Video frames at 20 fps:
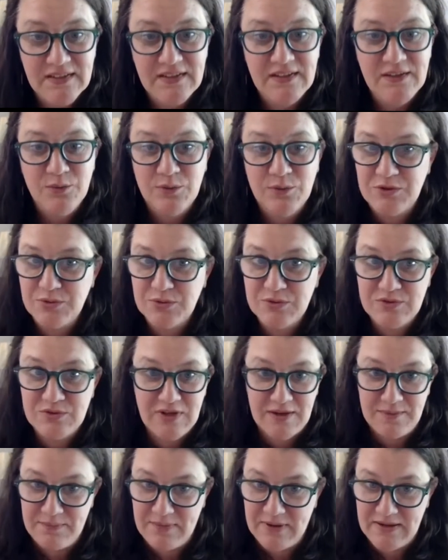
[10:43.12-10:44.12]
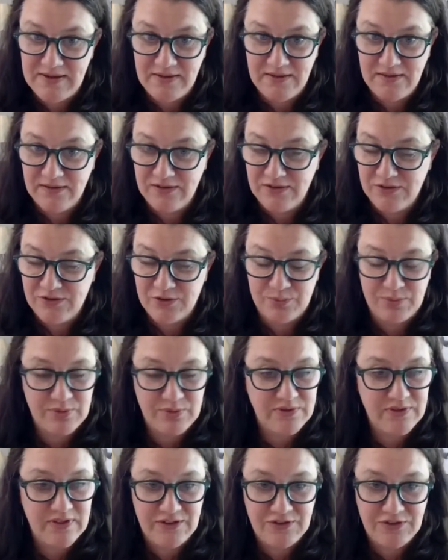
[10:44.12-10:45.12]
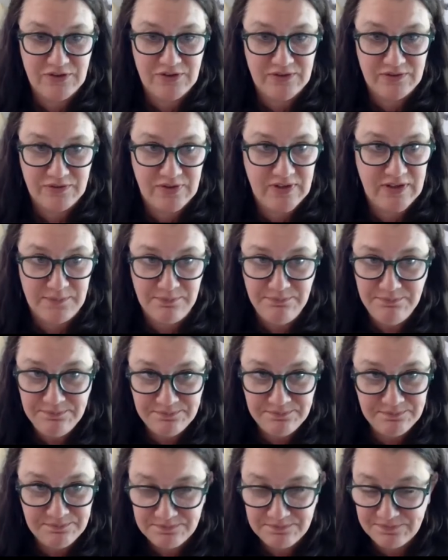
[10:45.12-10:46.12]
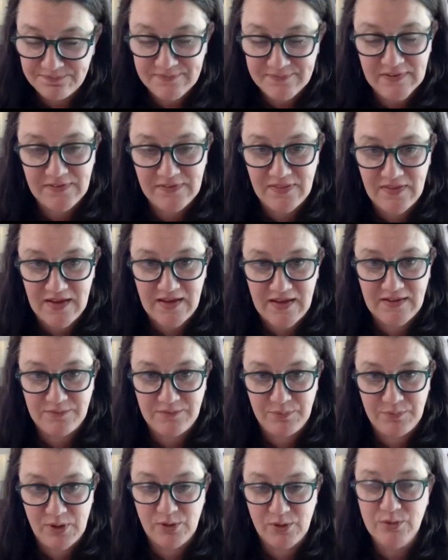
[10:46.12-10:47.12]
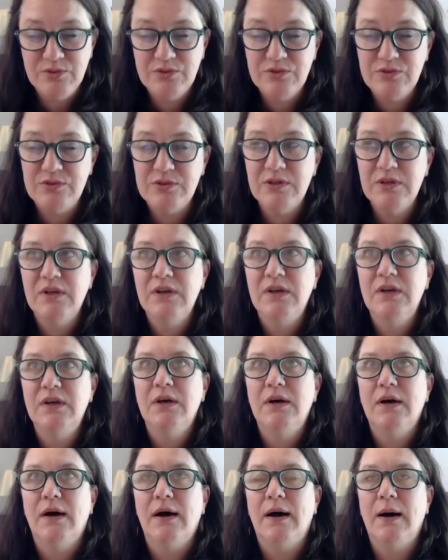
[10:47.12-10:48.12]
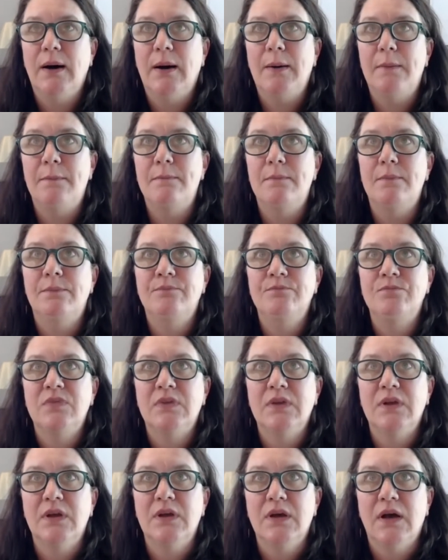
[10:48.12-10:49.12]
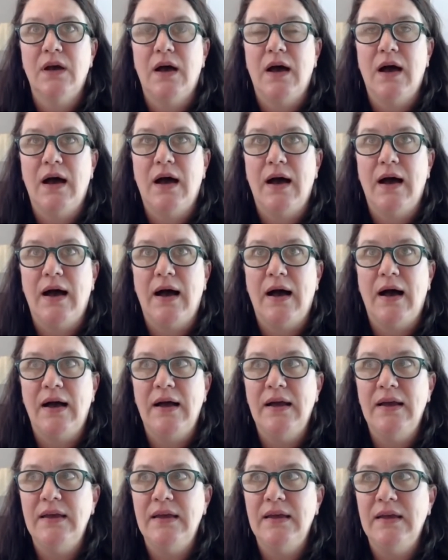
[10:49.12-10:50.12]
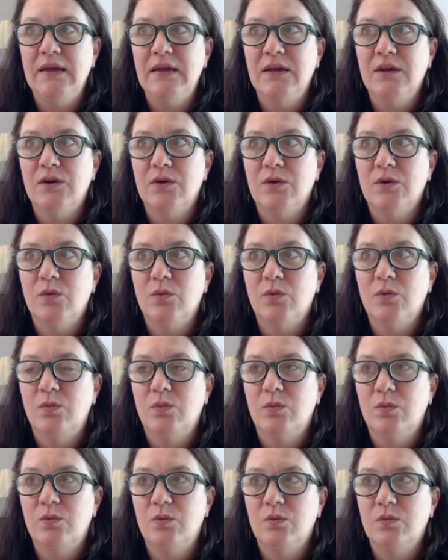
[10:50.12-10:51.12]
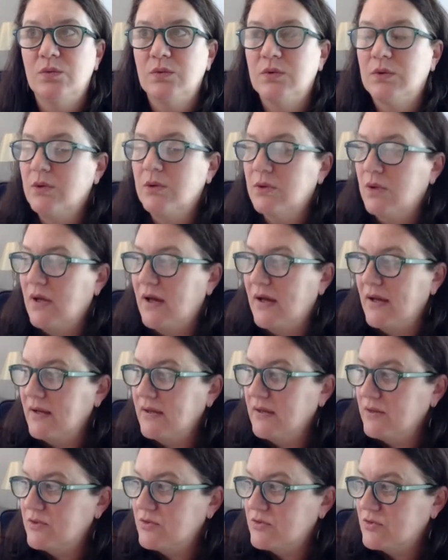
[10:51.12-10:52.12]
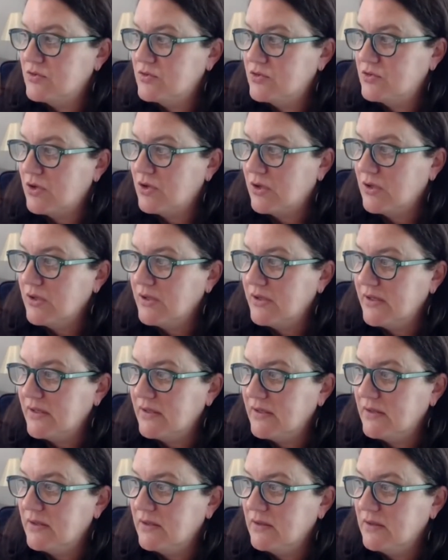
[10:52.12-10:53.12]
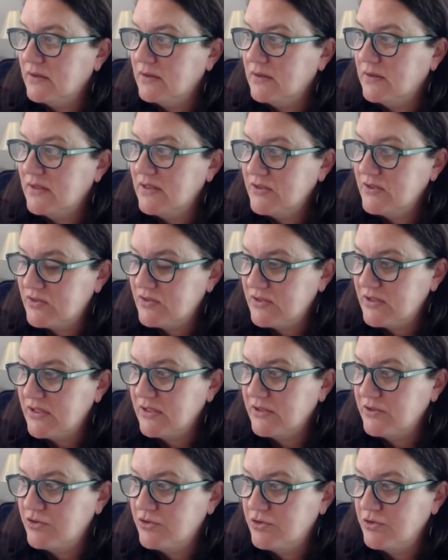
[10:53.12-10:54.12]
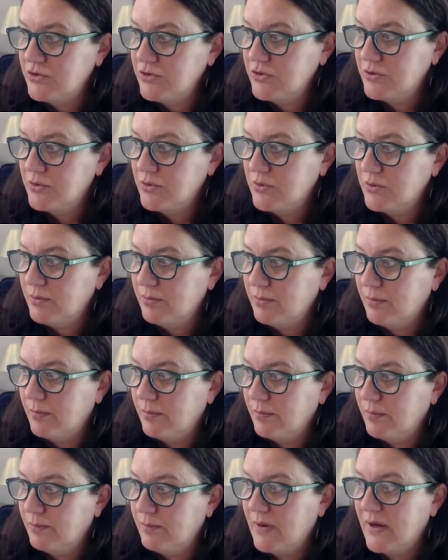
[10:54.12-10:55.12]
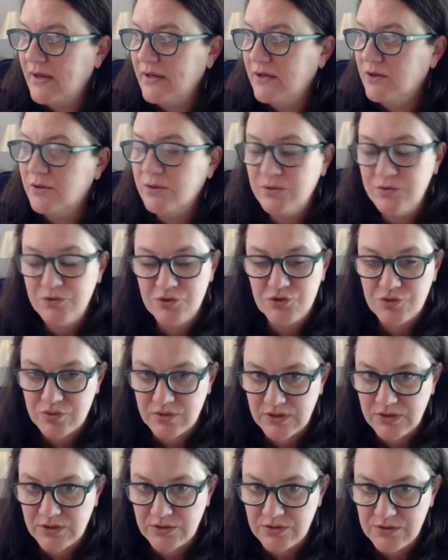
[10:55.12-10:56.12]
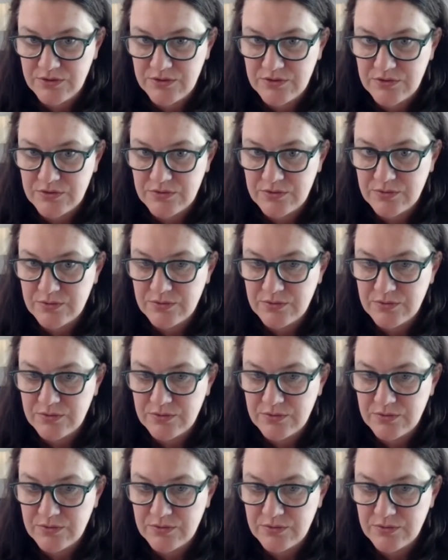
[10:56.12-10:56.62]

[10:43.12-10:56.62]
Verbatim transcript: which was not my interpretation of him in that post. Um, I I started listening to my own triggers